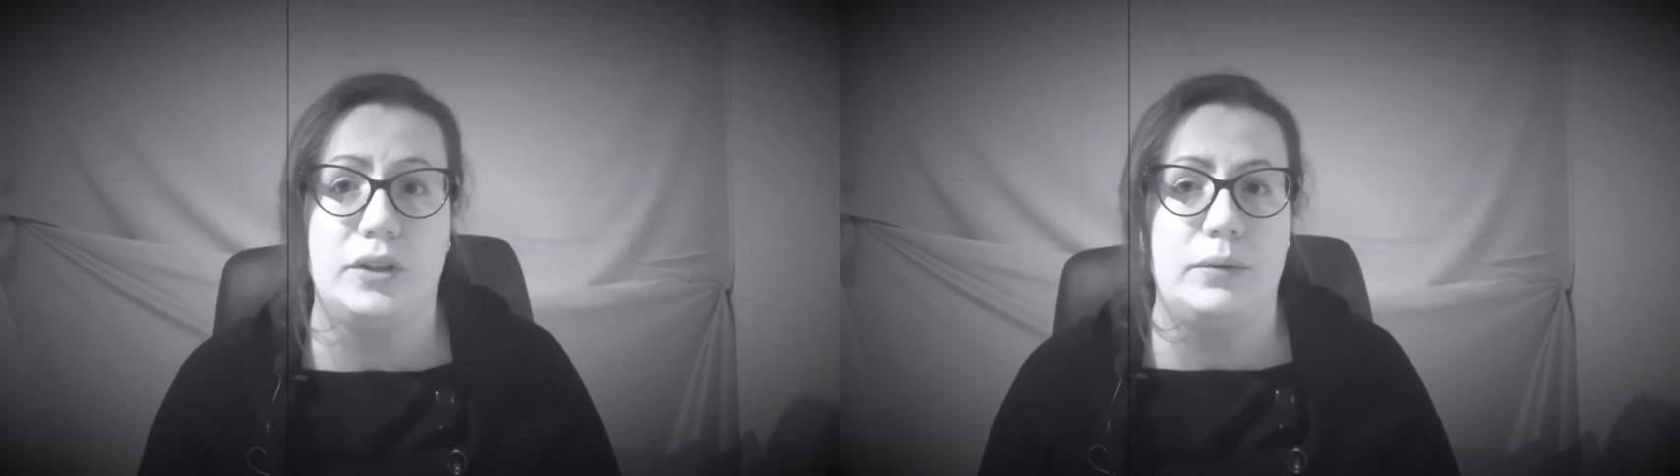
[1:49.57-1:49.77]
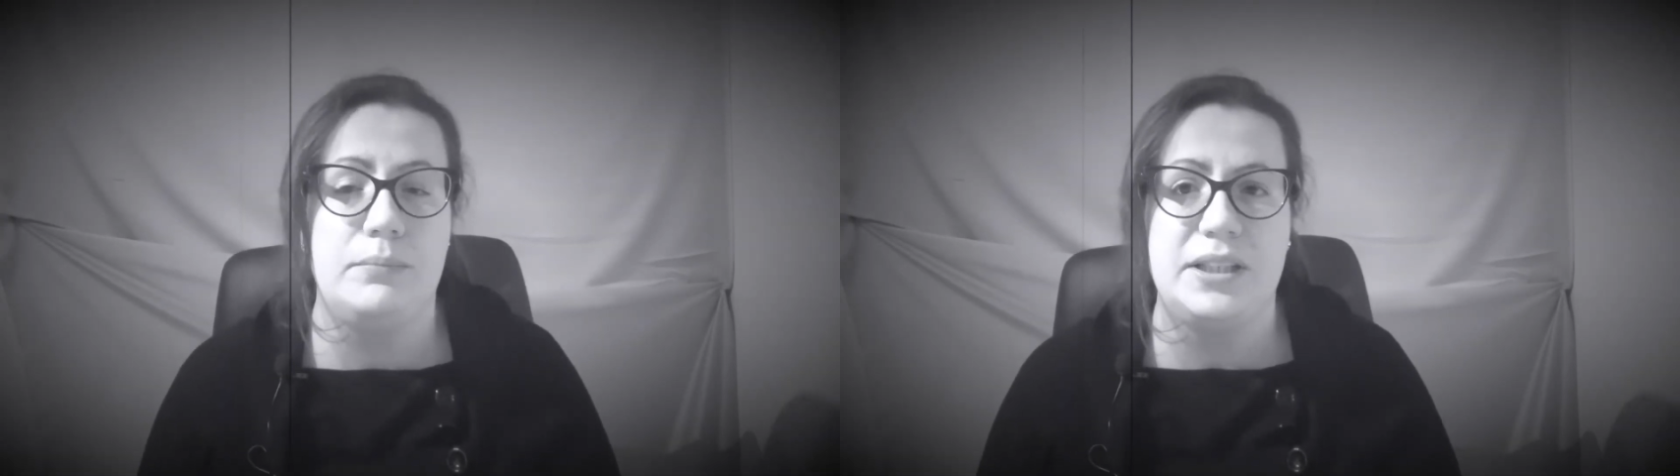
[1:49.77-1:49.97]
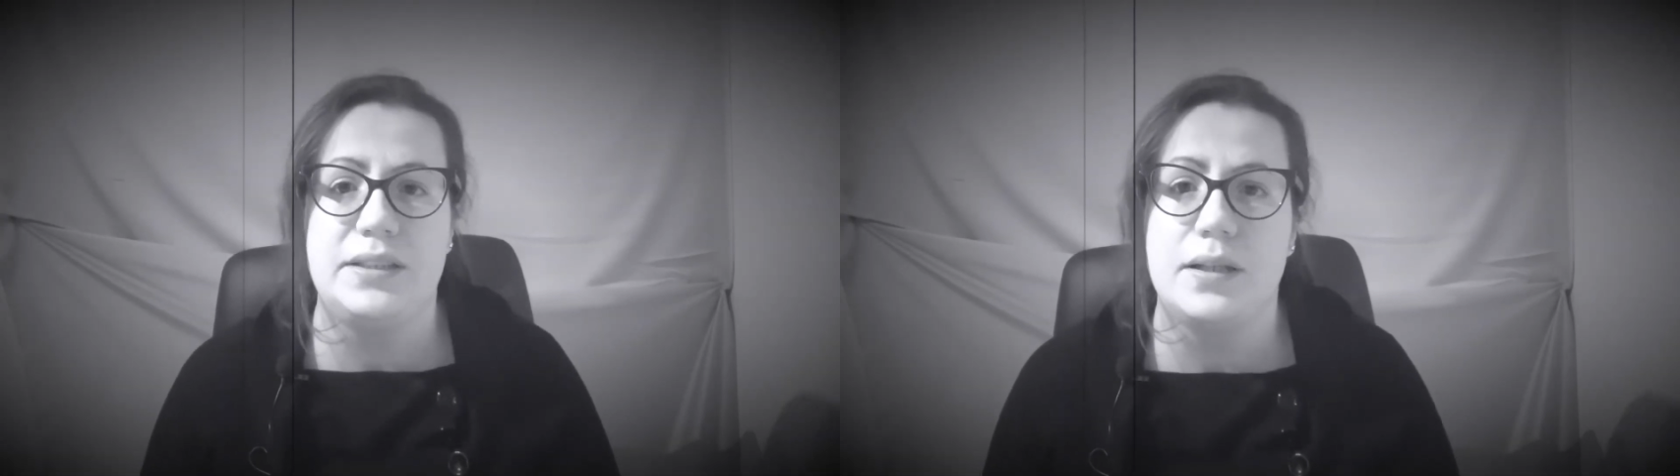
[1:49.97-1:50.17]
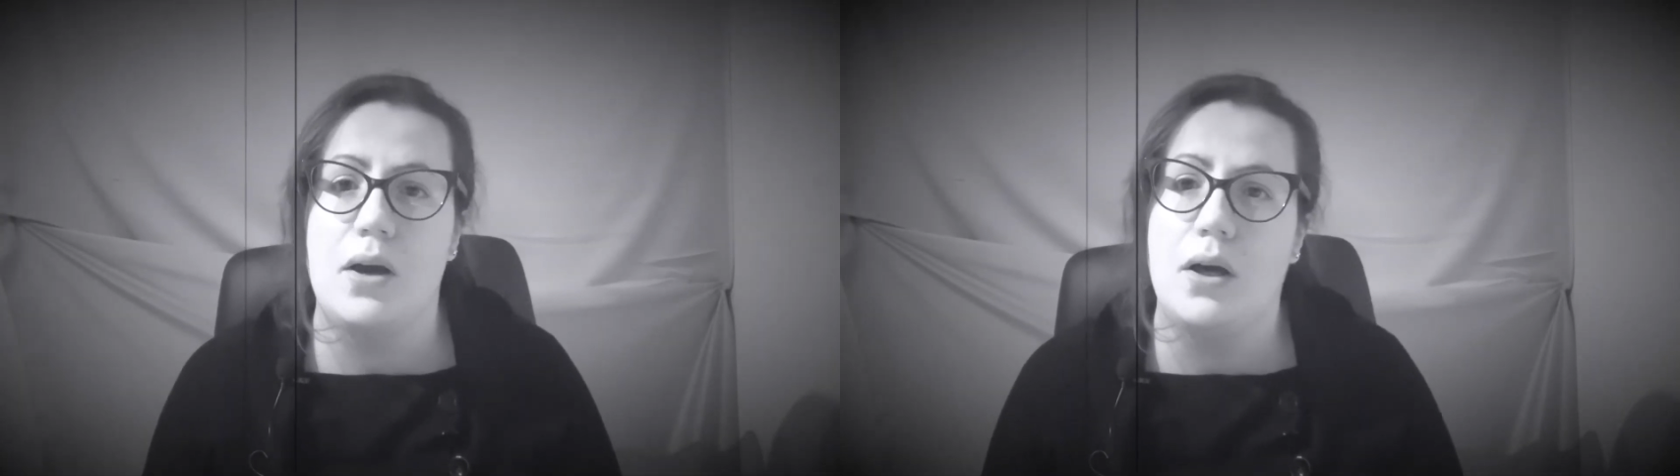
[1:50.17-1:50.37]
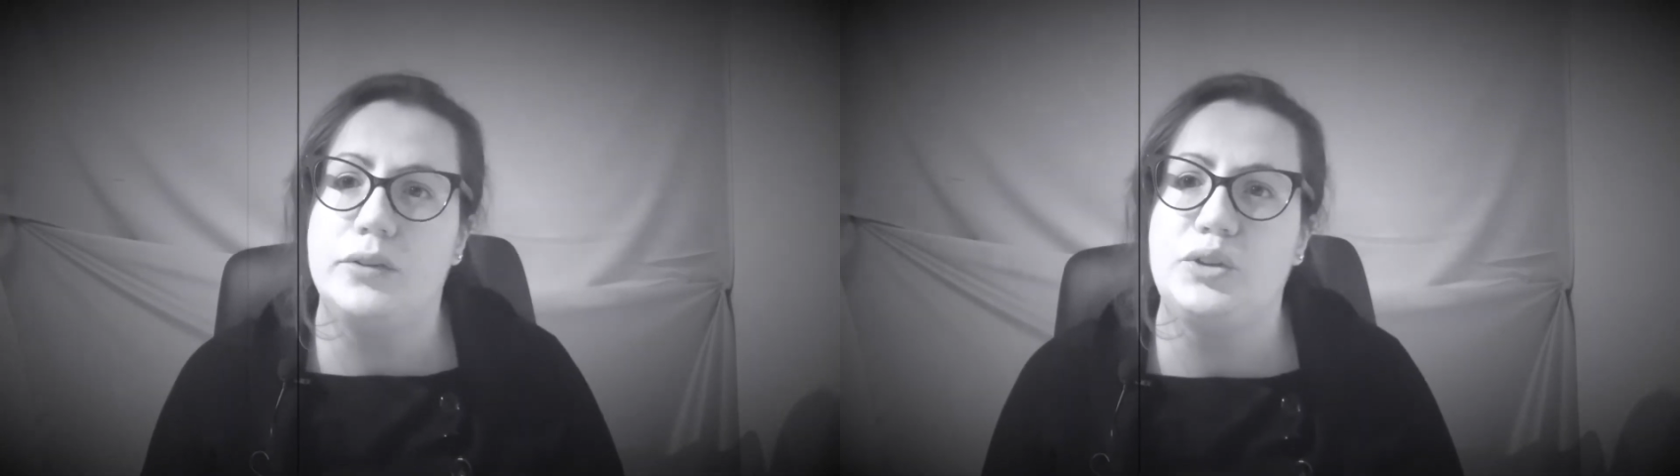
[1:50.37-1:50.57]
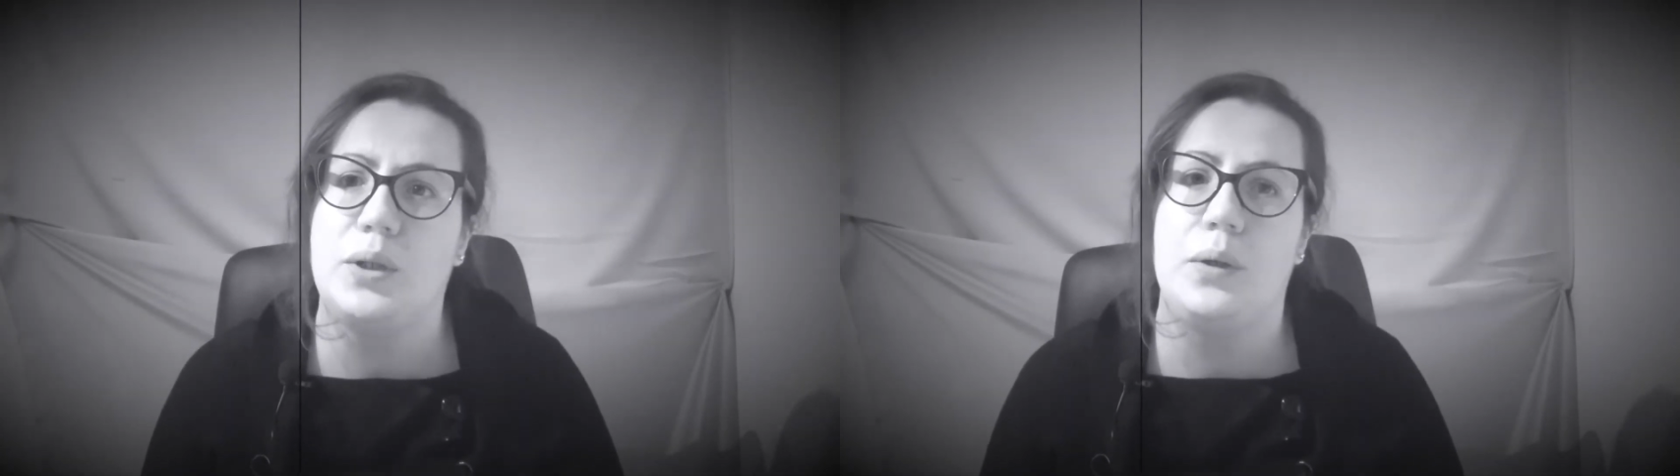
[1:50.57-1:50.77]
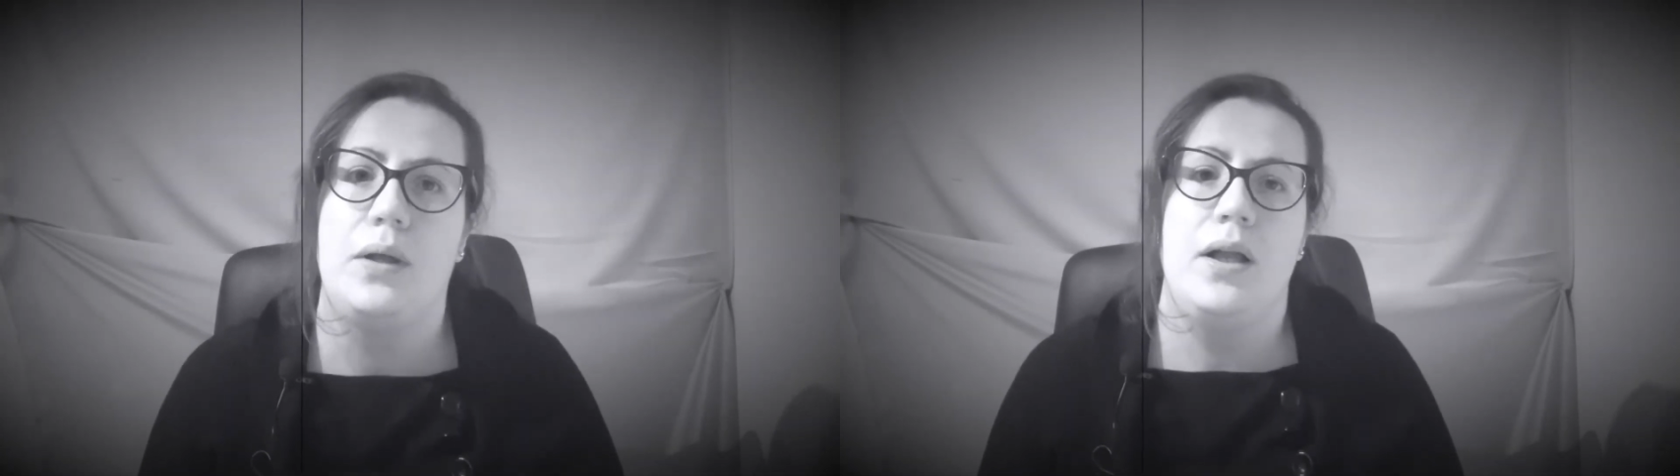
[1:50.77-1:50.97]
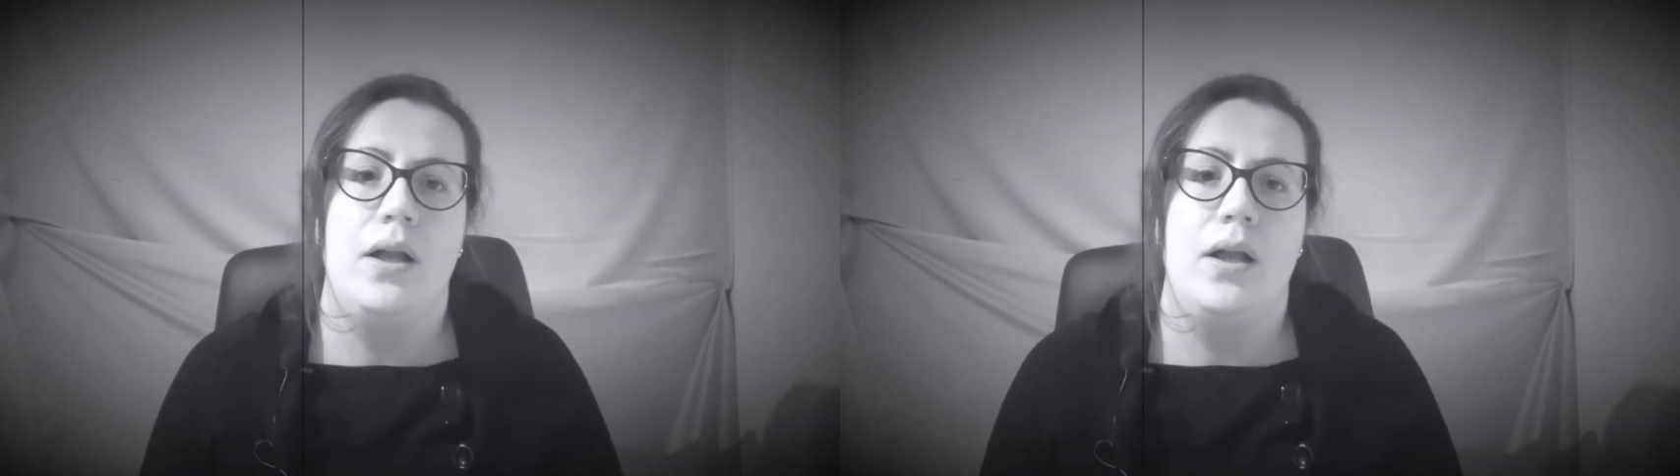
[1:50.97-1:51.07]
don't miss out on,